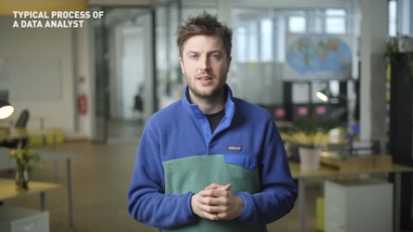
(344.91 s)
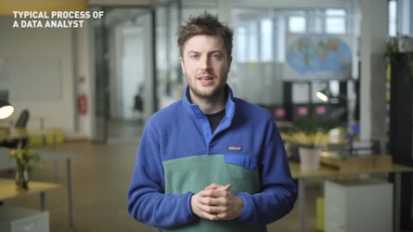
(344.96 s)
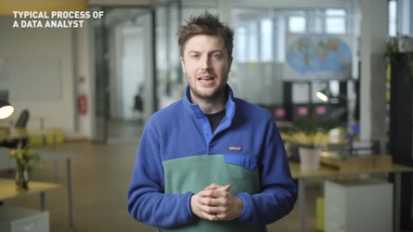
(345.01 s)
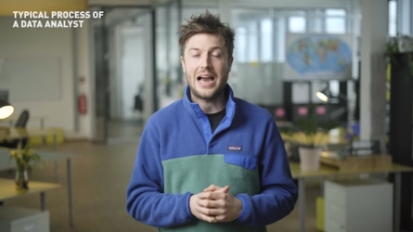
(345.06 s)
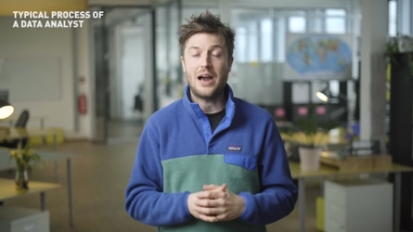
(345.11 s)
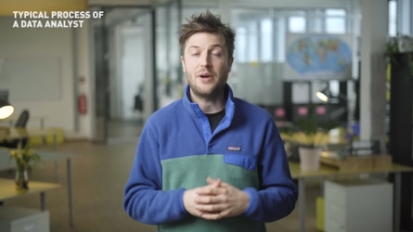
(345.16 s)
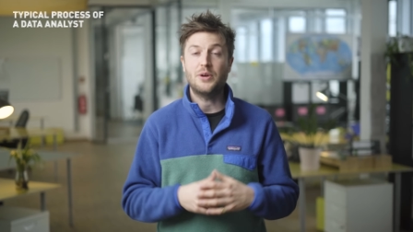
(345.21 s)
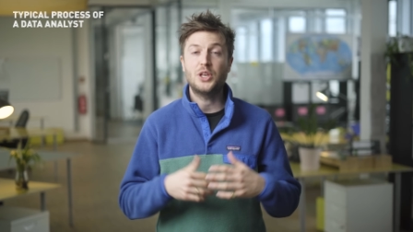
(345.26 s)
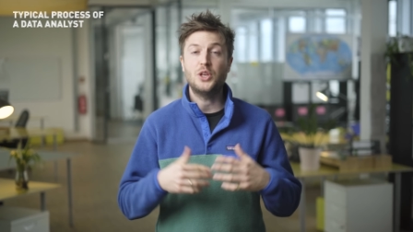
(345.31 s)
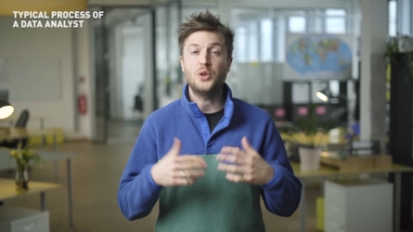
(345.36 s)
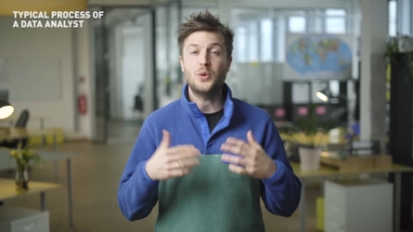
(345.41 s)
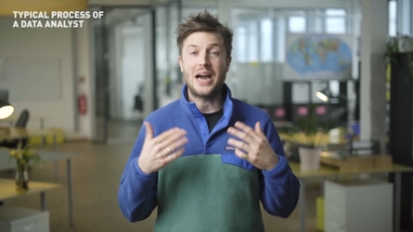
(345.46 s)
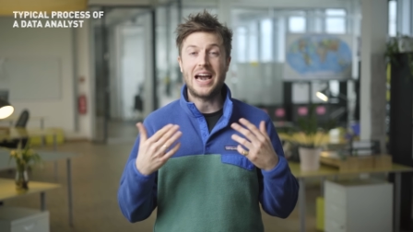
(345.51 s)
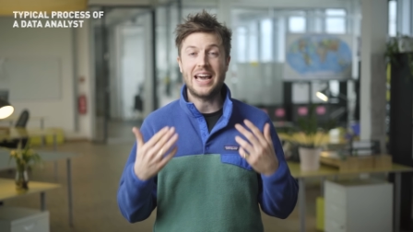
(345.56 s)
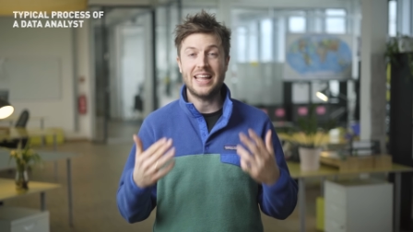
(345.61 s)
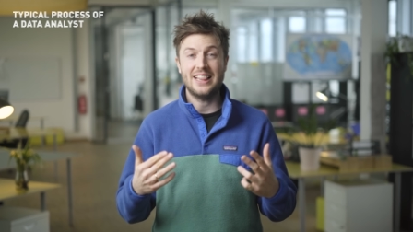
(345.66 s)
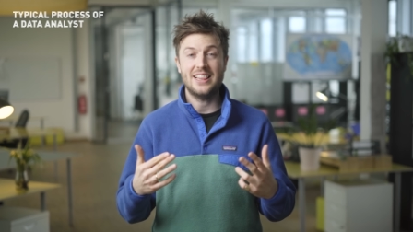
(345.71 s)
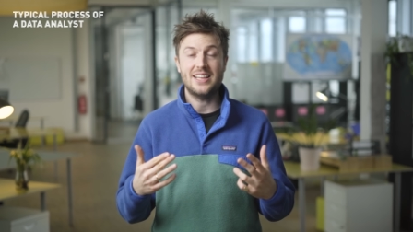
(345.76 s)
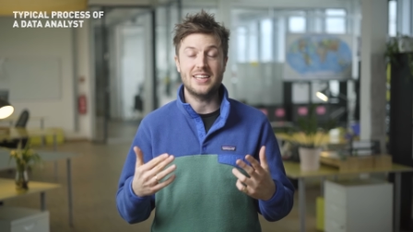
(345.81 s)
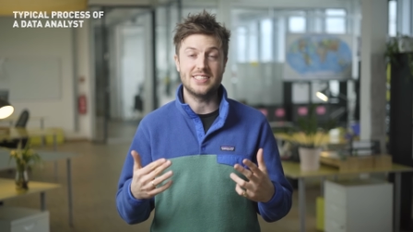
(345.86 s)
How you
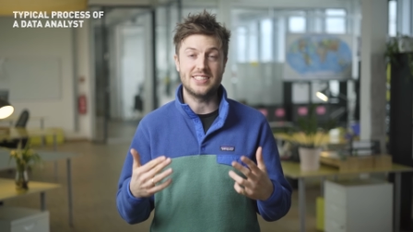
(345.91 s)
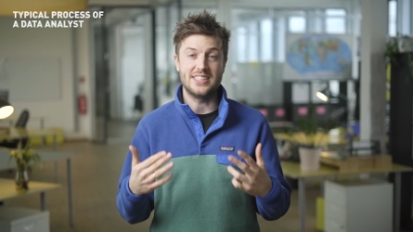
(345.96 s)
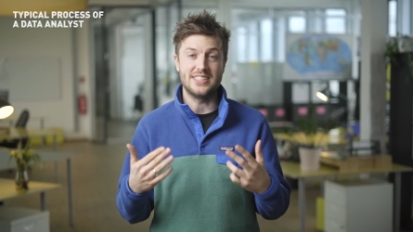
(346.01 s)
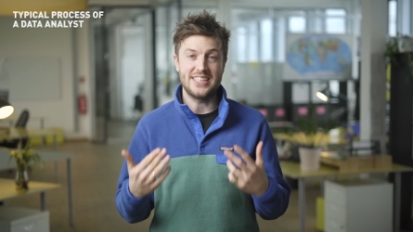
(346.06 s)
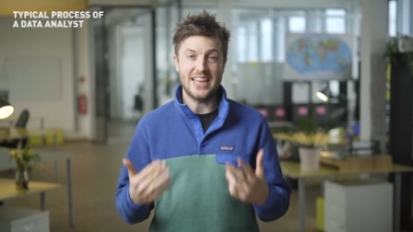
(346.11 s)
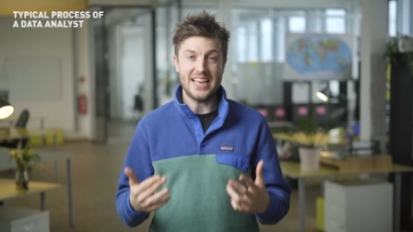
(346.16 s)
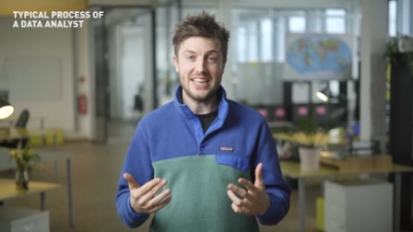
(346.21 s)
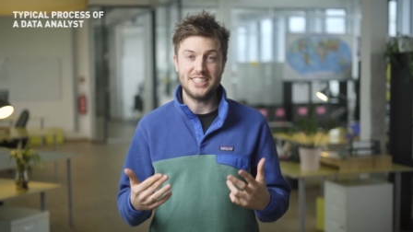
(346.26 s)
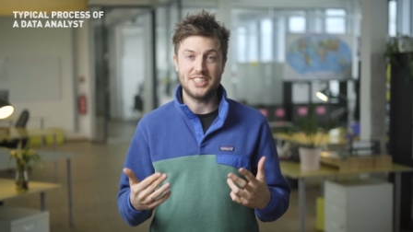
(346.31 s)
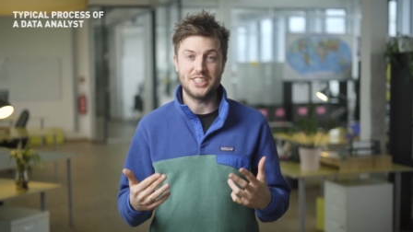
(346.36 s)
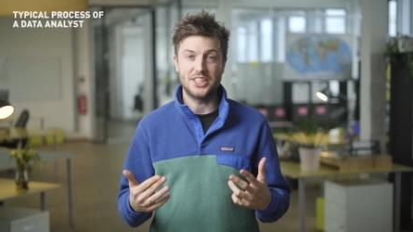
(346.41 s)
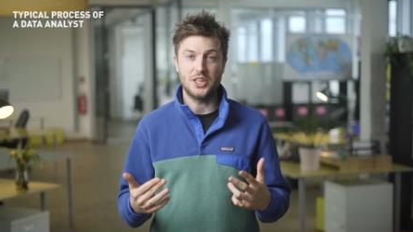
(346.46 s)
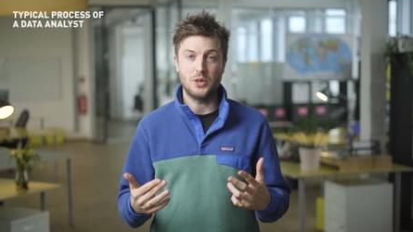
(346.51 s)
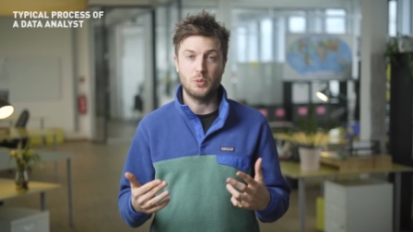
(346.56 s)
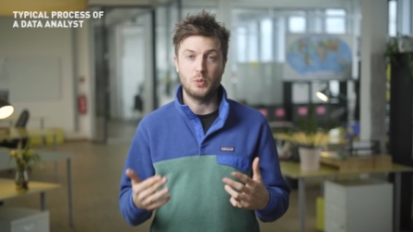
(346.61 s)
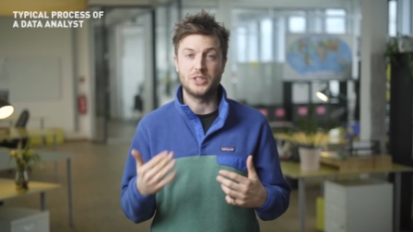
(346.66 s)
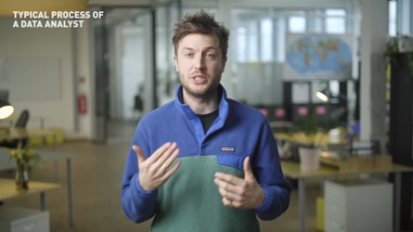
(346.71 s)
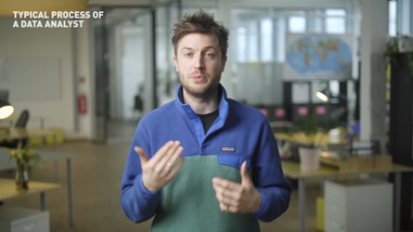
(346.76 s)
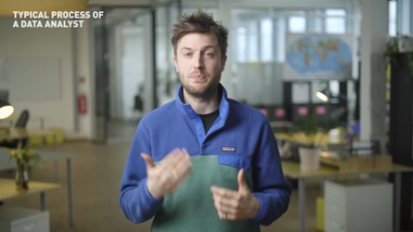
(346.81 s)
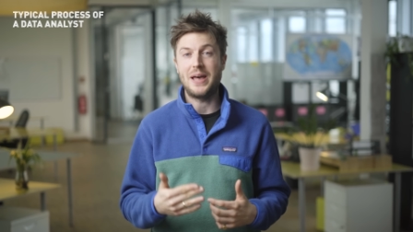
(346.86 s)
analyze the data
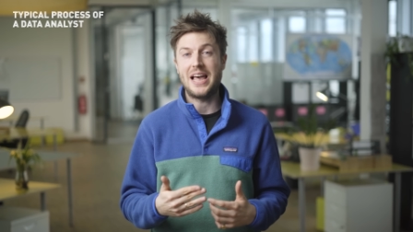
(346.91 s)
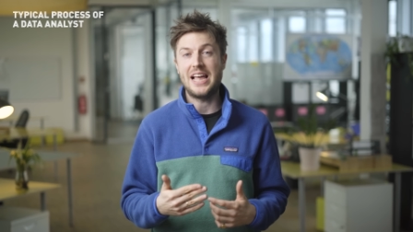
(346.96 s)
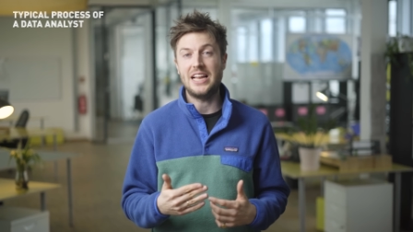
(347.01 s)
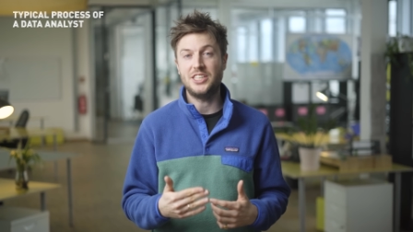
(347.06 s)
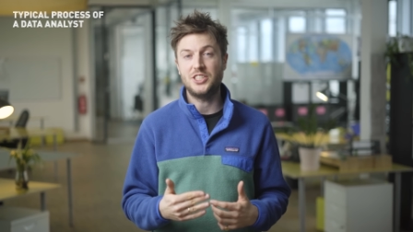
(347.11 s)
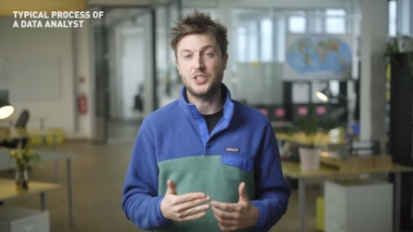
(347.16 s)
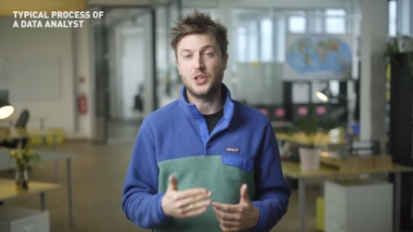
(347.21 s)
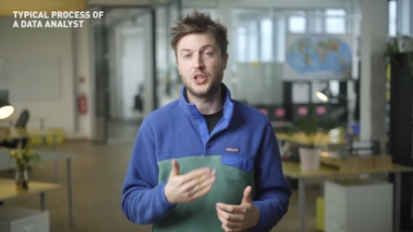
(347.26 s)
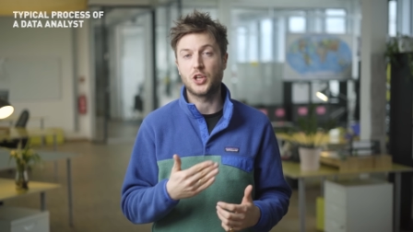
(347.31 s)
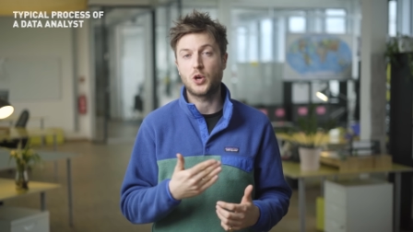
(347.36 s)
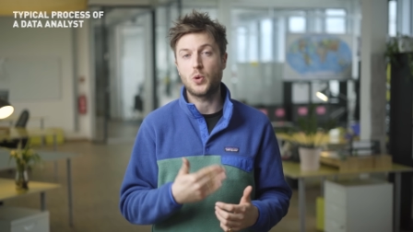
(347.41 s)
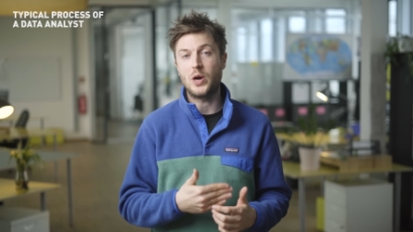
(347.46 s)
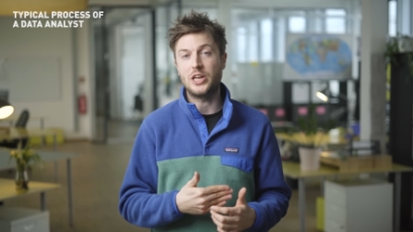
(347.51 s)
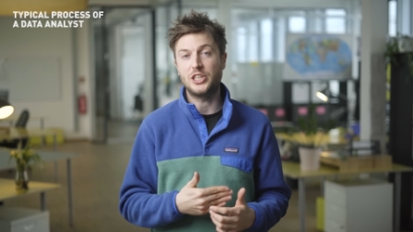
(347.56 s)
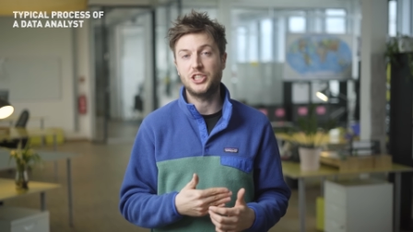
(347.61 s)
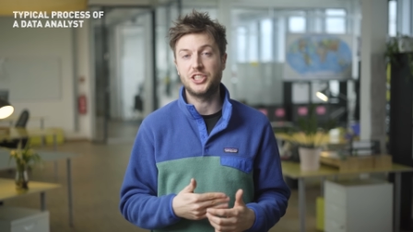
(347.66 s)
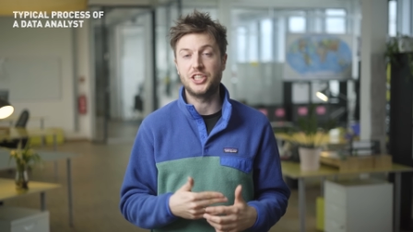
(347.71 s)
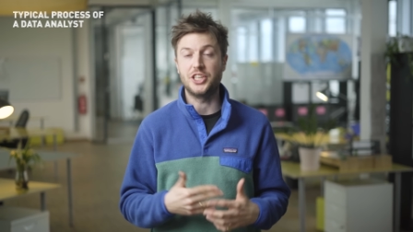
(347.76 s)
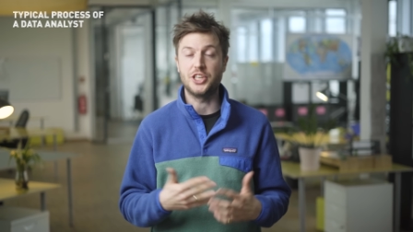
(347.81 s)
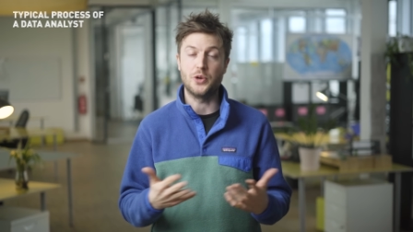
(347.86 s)
will depend on the
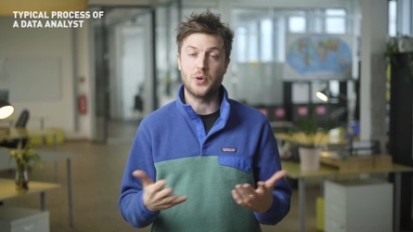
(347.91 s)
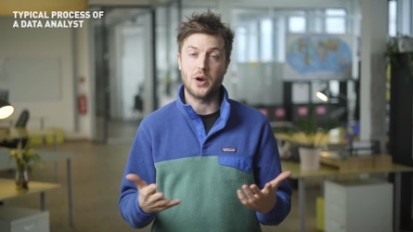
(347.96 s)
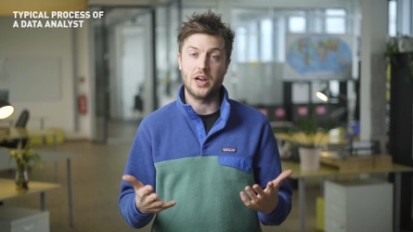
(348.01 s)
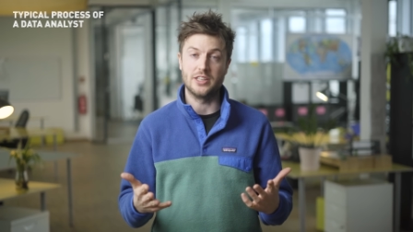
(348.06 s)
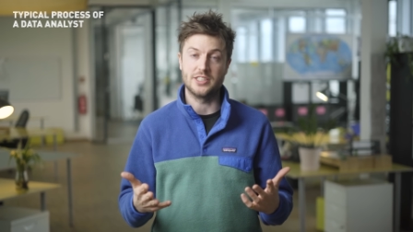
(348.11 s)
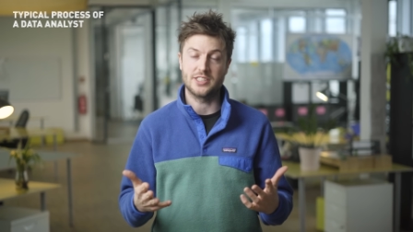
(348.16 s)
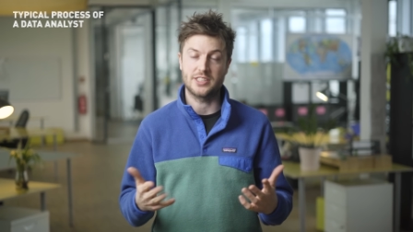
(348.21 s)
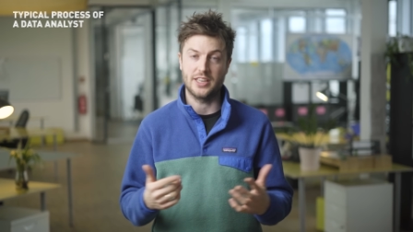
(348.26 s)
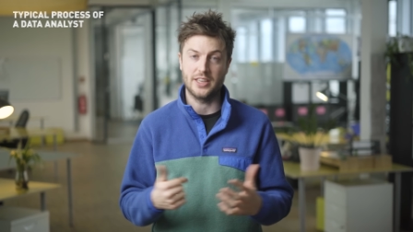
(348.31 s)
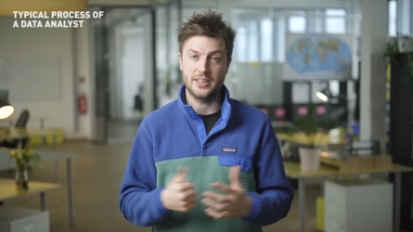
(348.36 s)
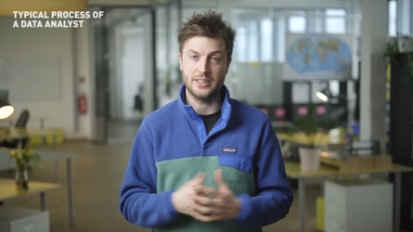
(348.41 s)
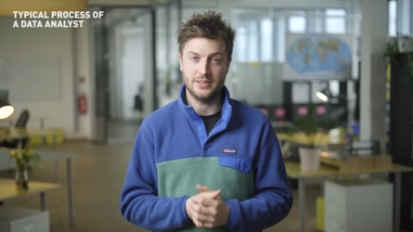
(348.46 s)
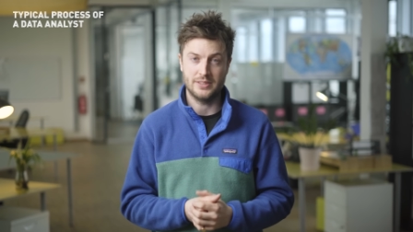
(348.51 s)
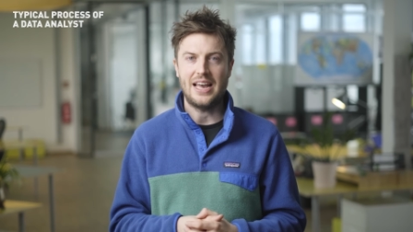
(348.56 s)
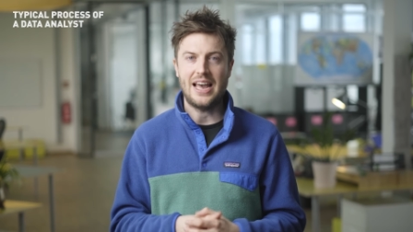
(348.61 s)
question that you're asking